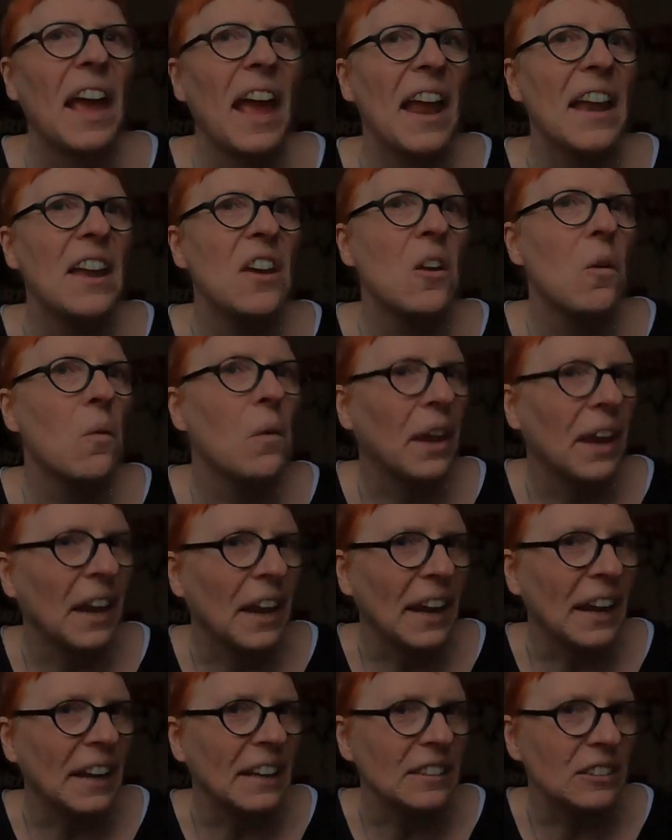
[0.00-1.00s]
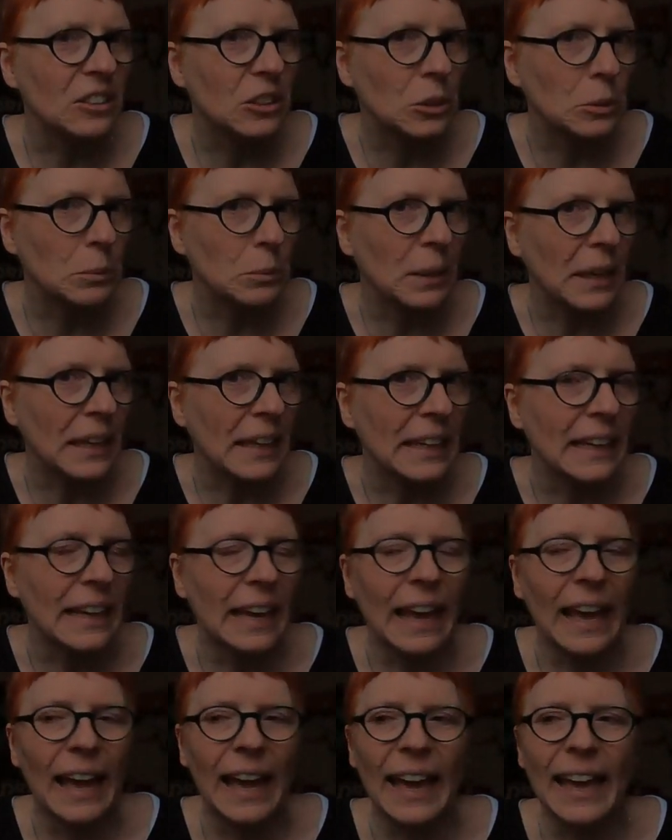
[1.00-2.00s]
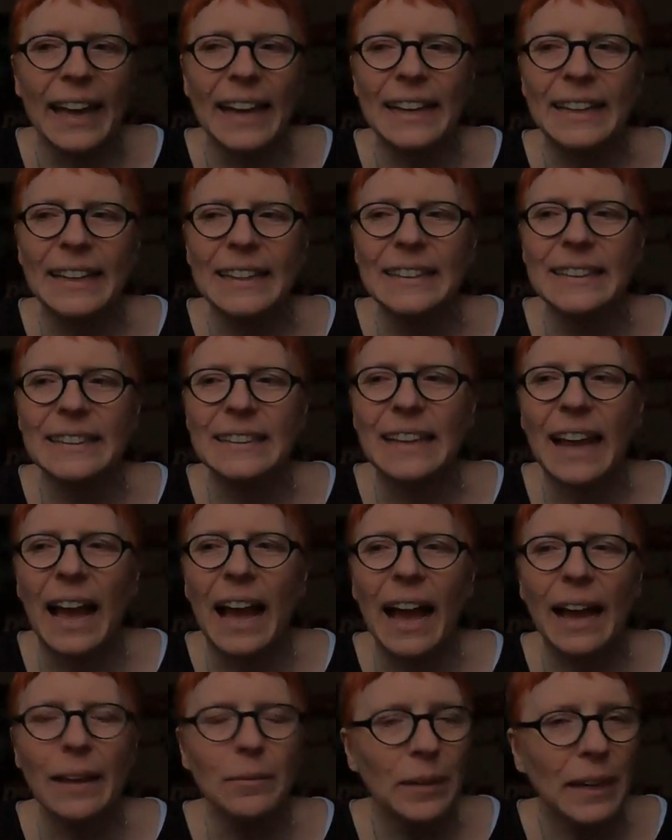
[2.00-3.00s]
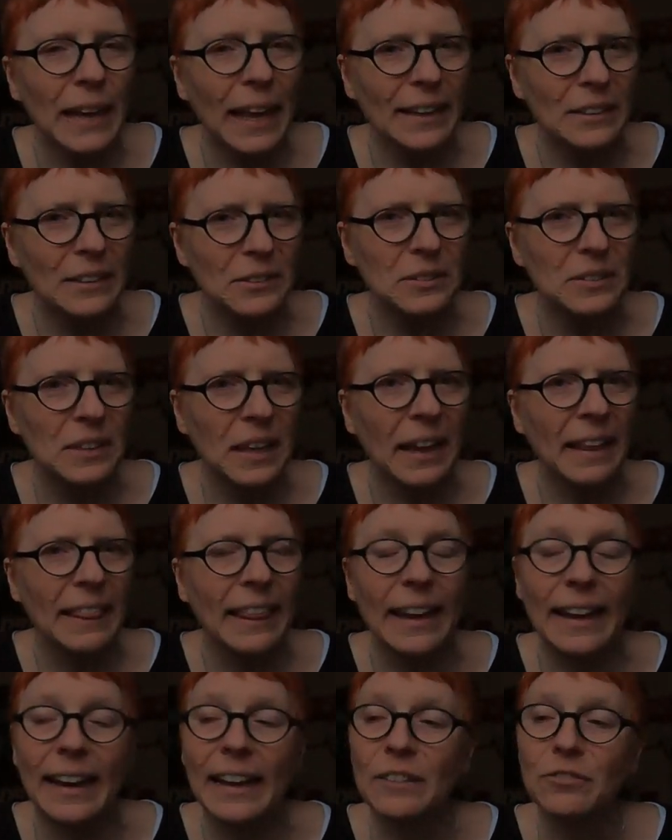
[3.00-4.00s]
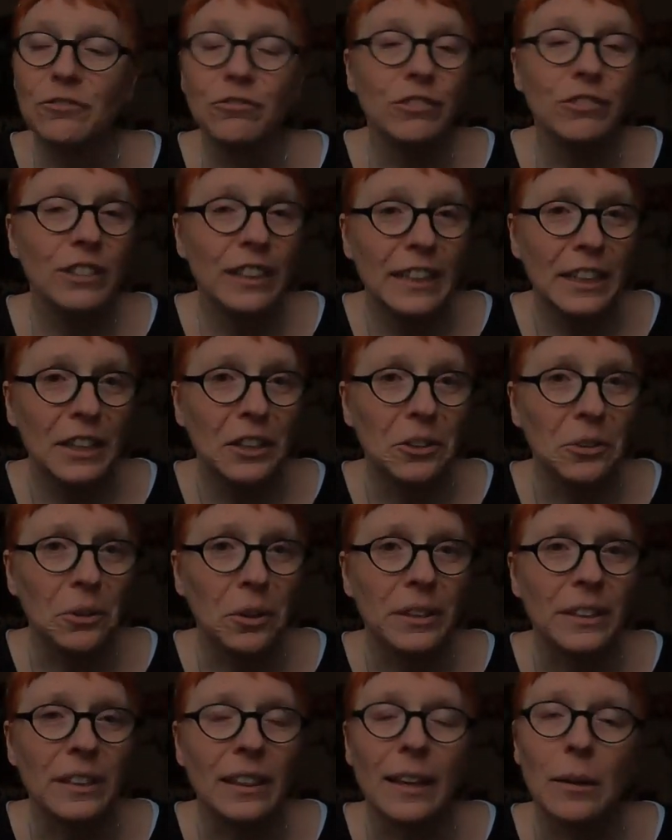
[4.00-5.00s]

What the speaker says: annoying to me. And I'm glad to say that I really enjoyed it.